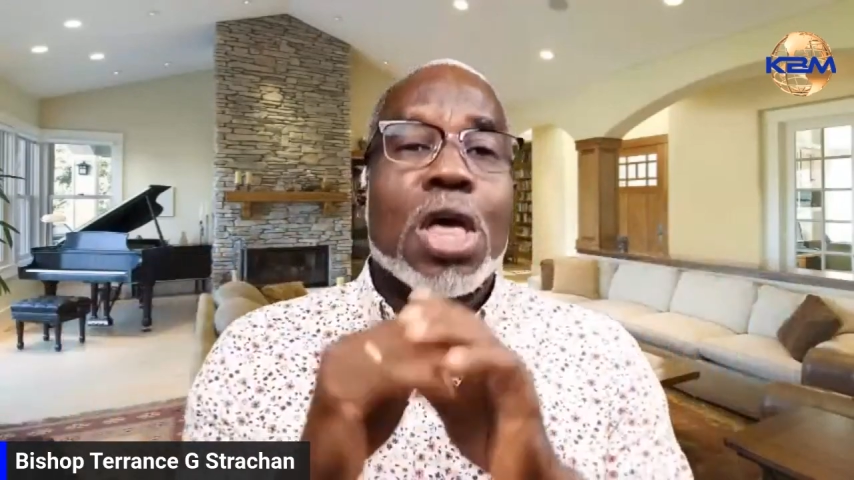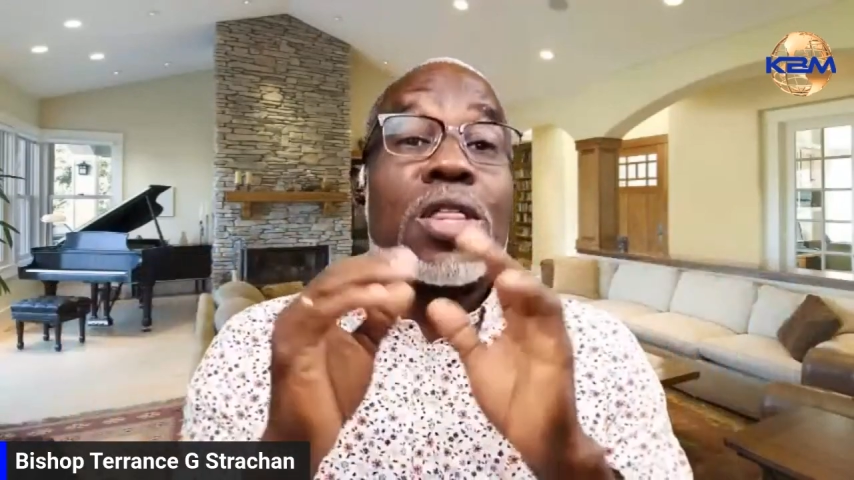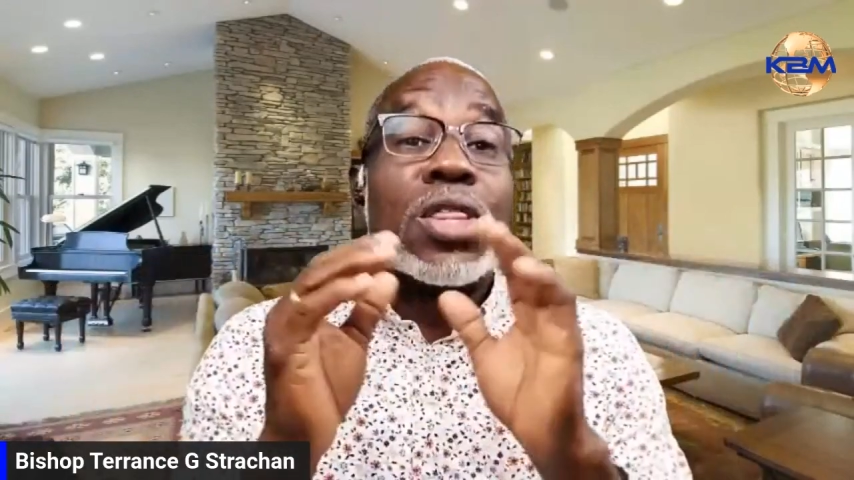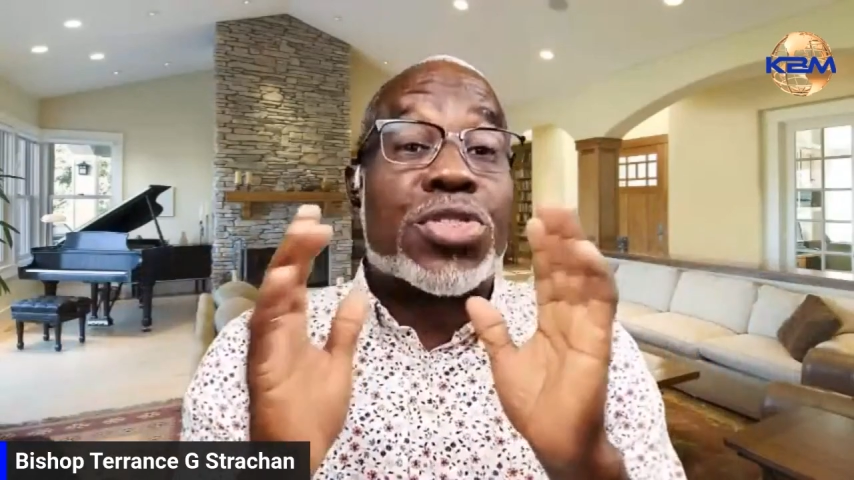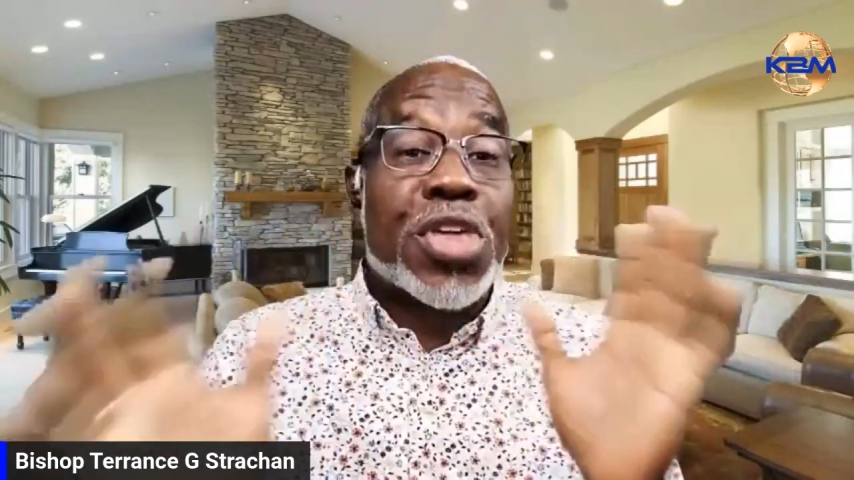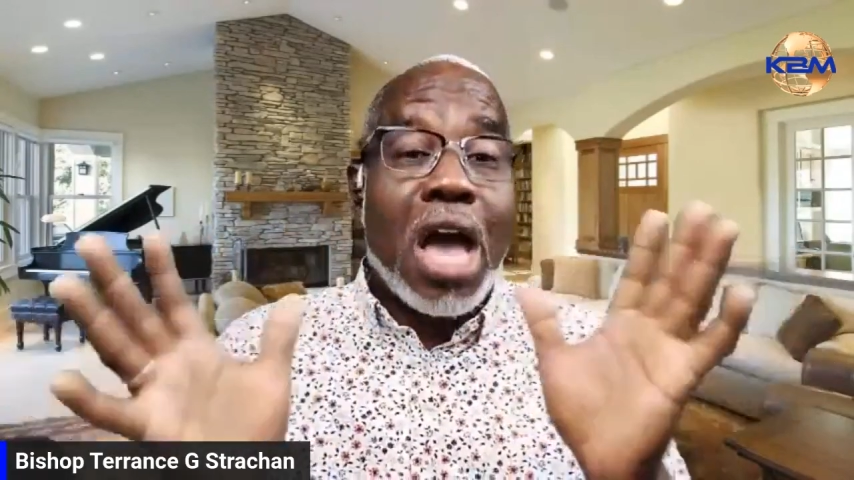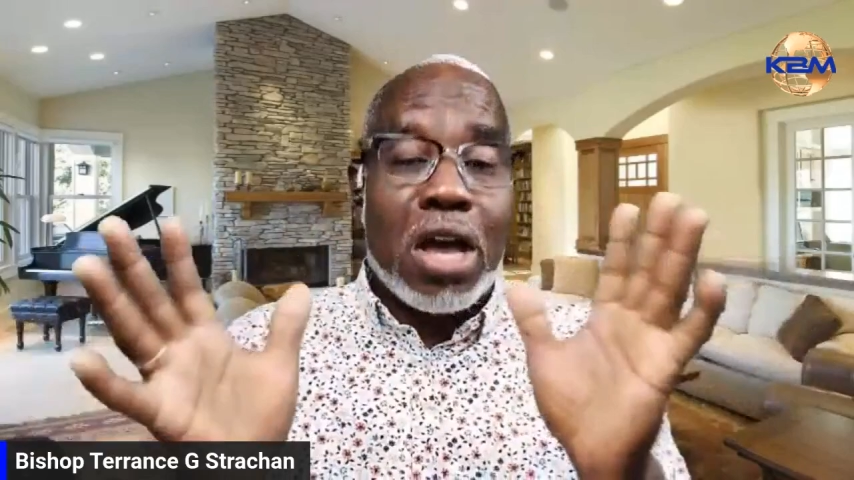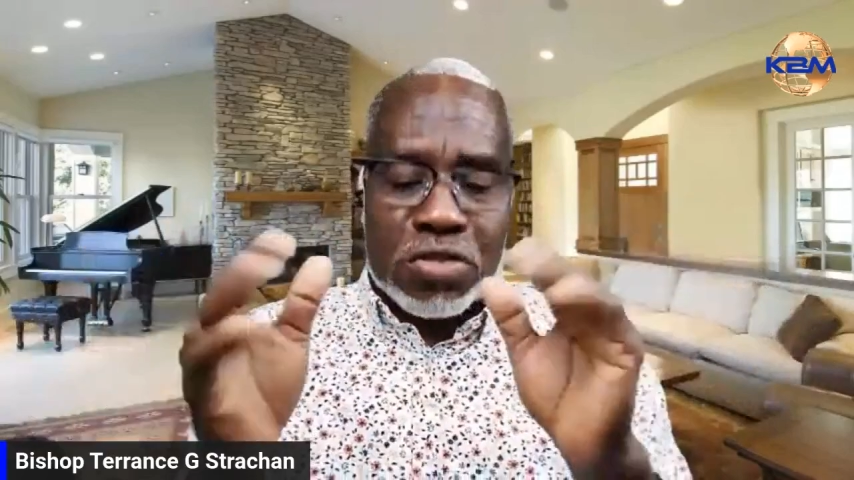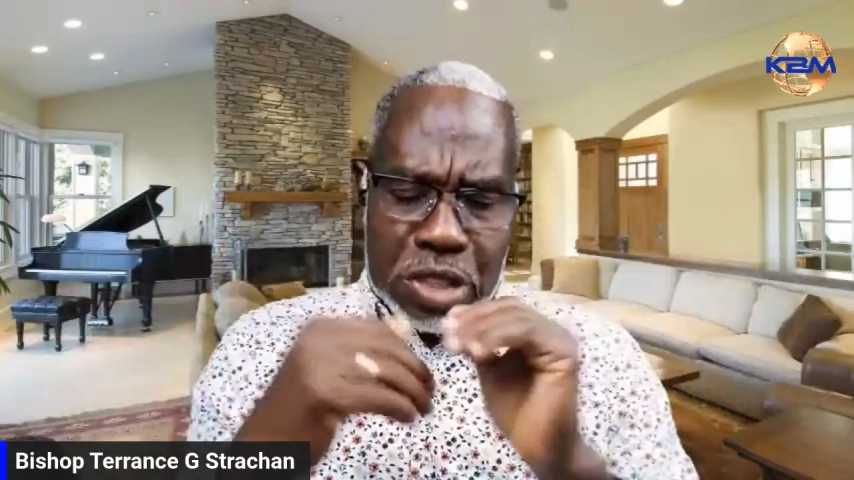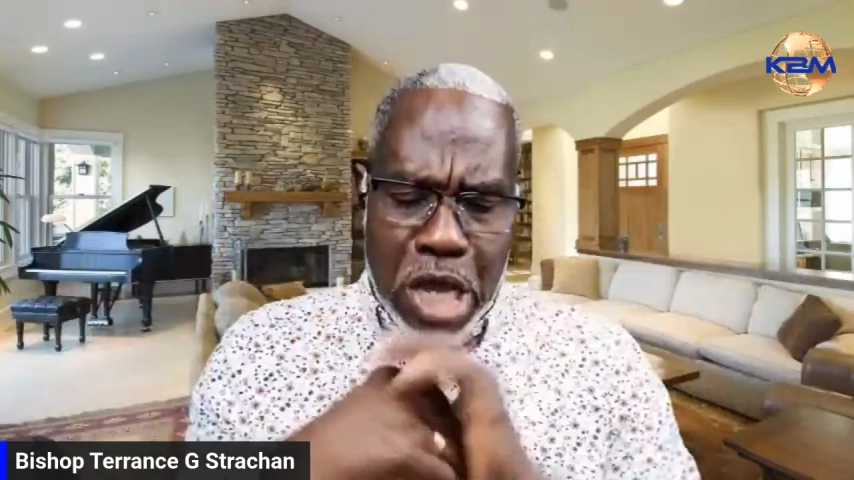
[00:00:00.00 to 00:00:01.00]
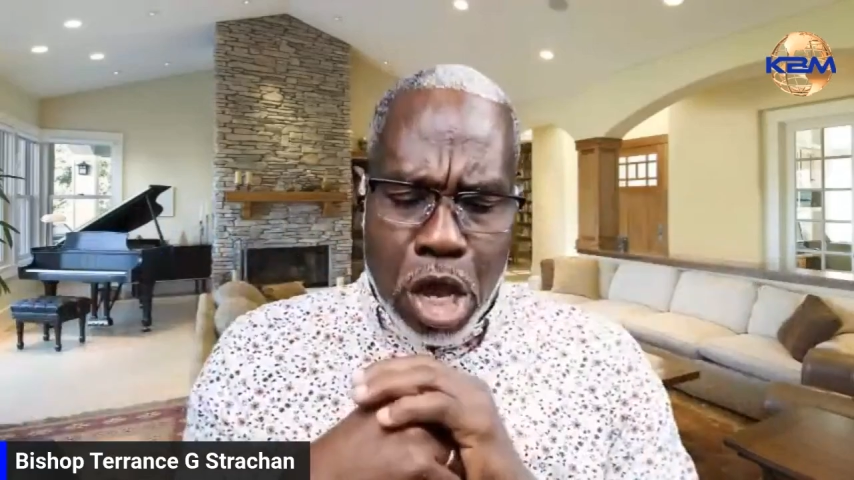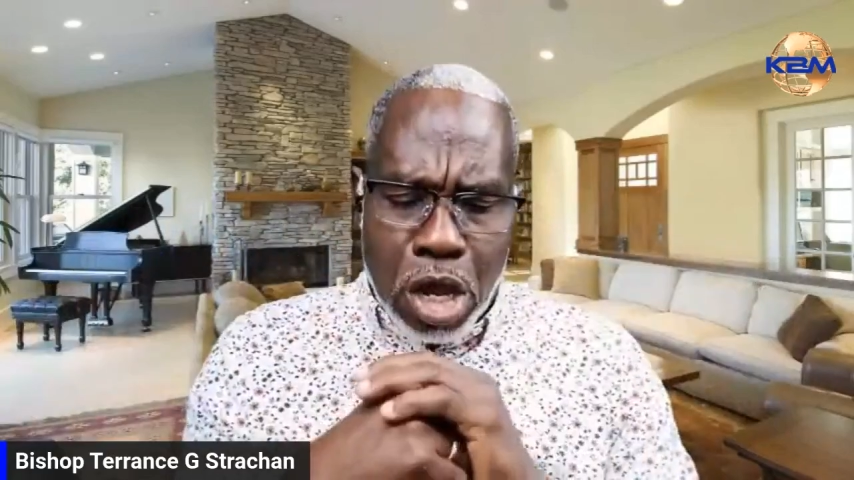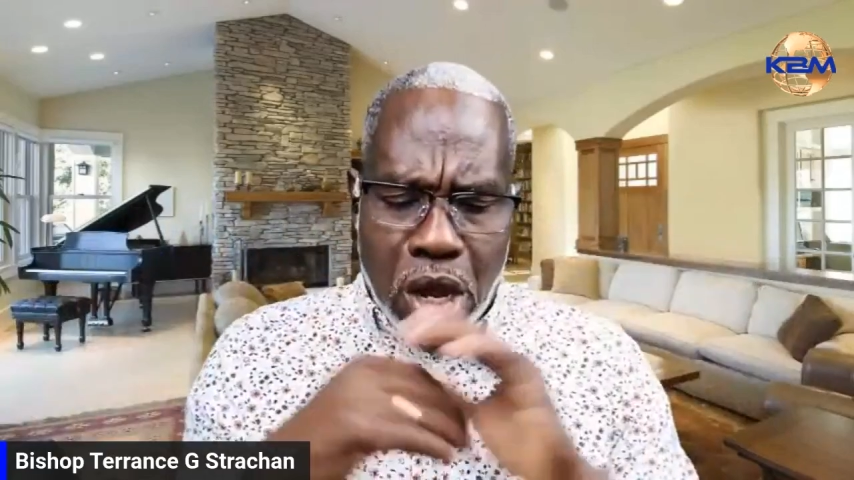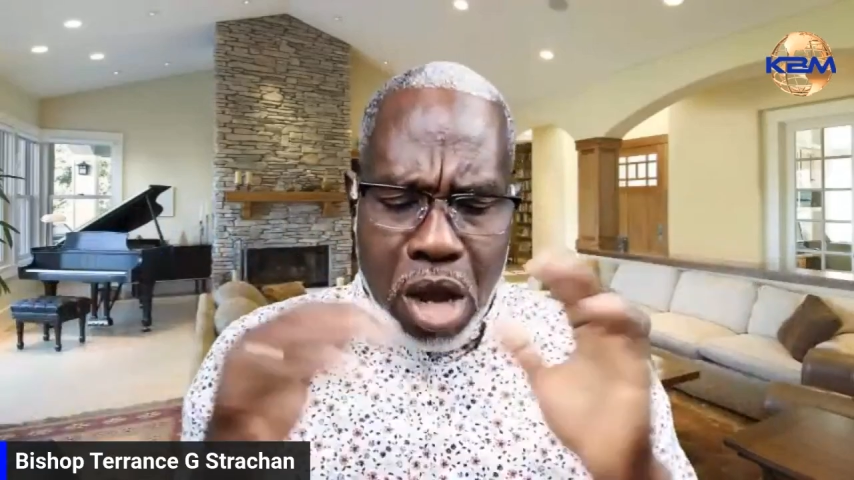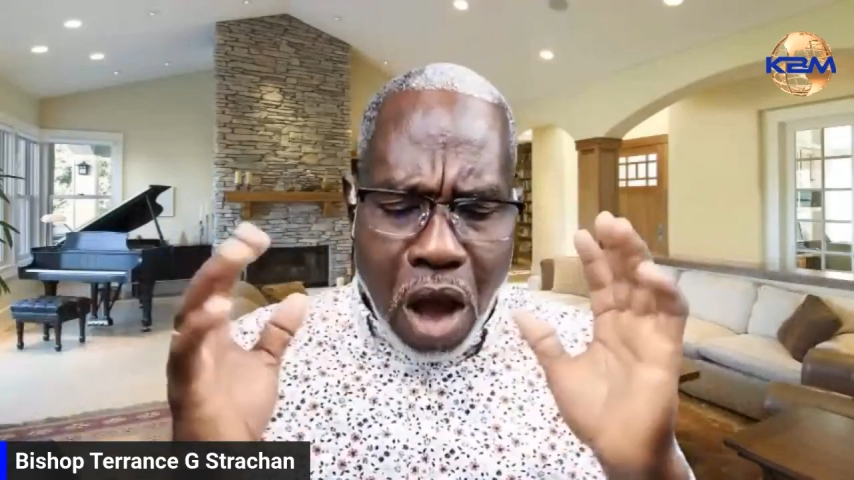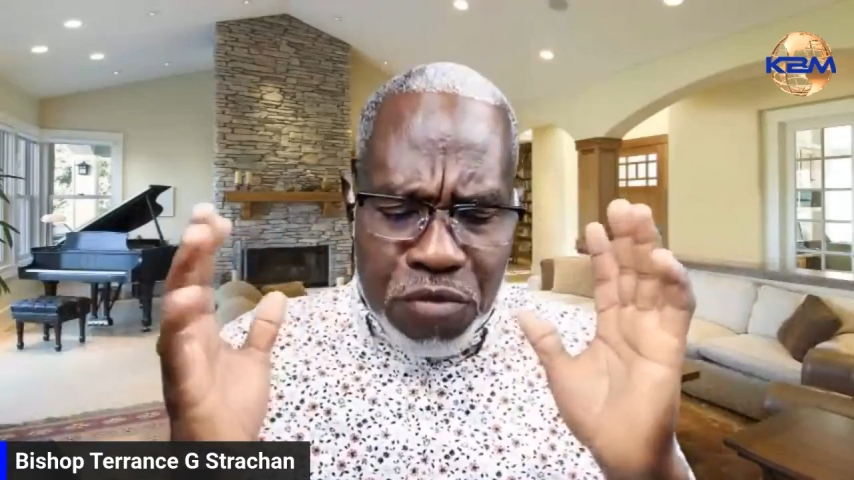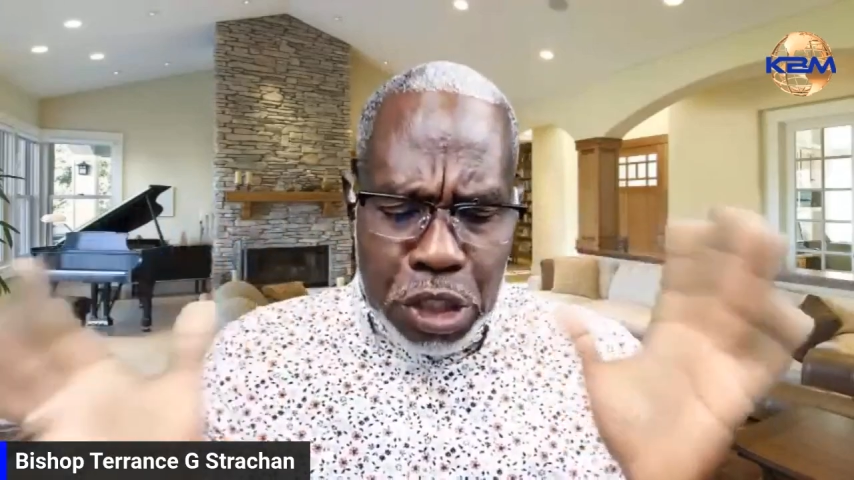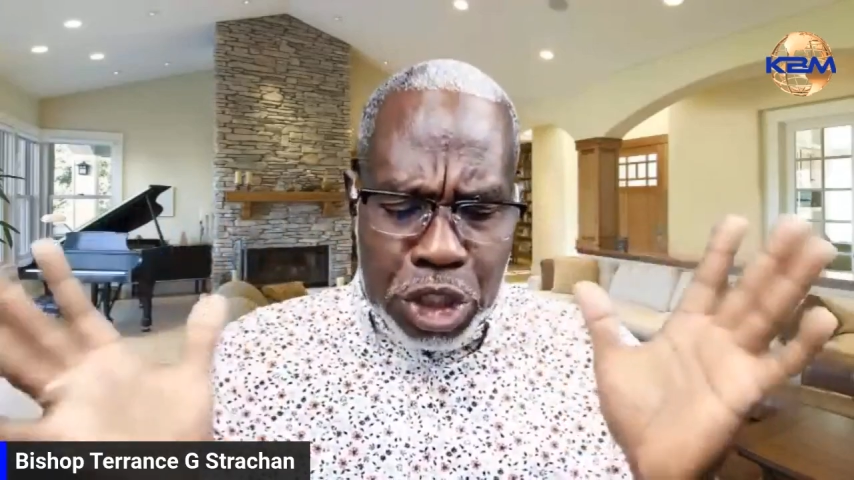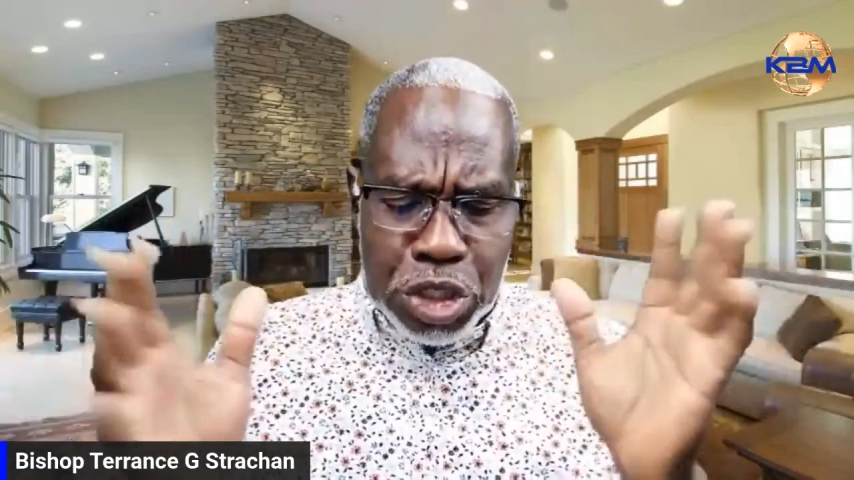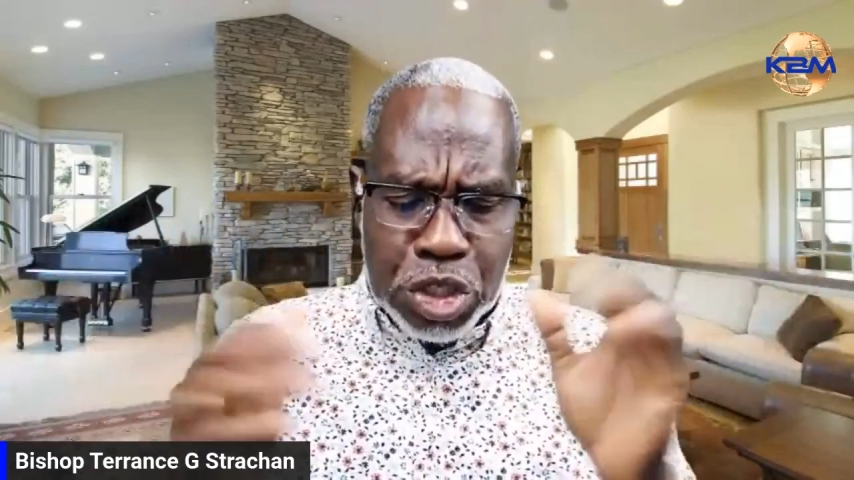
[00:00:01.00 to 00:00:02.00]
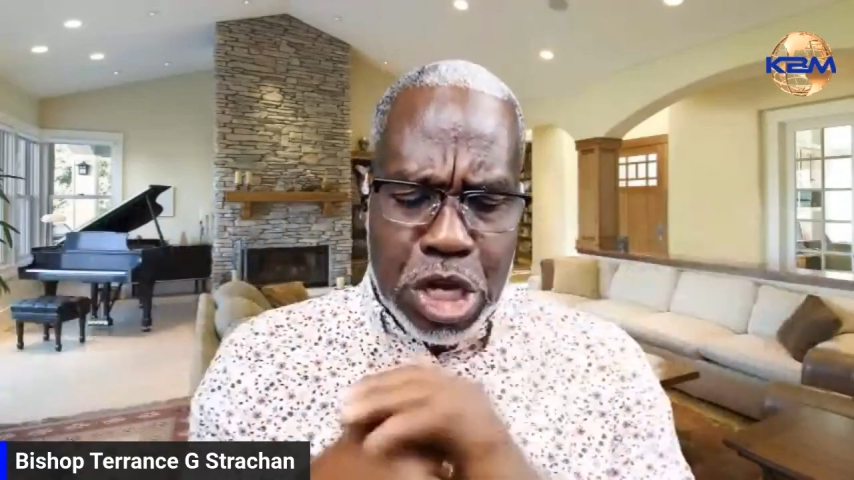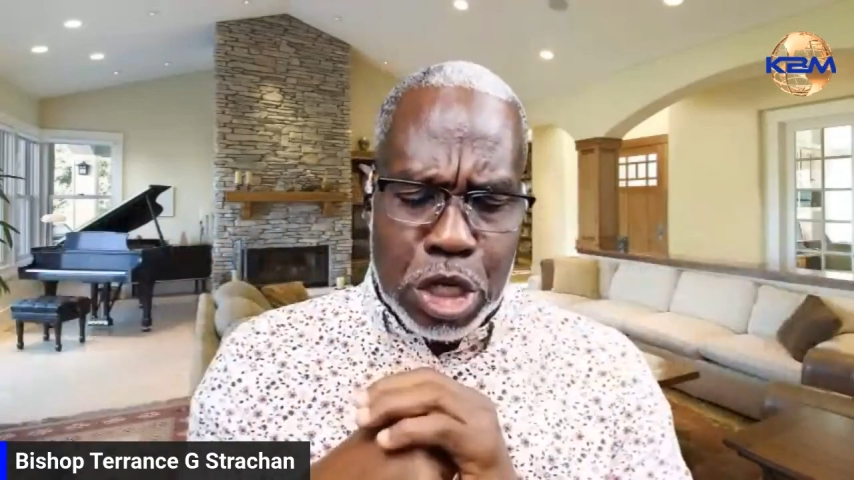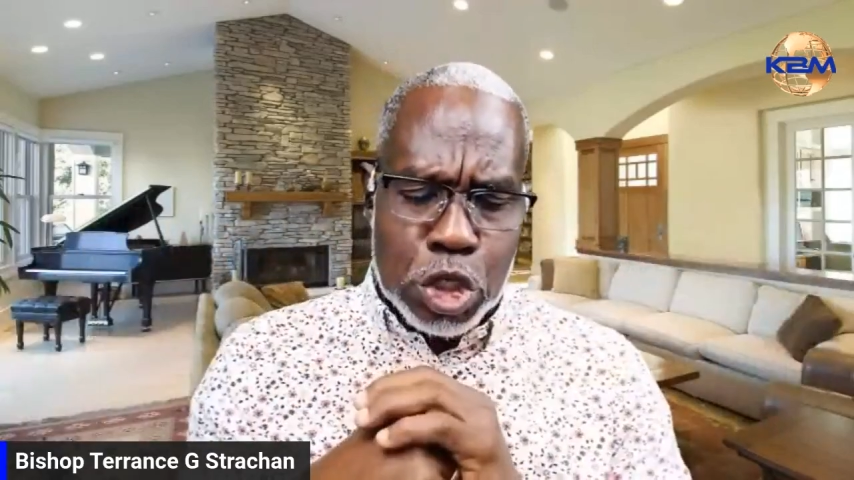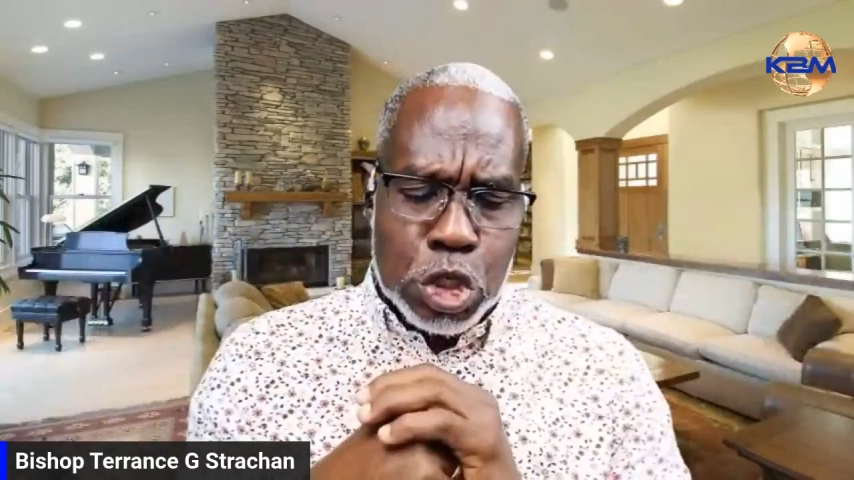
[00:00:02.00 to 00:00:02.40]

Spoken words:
thefts, covetousness,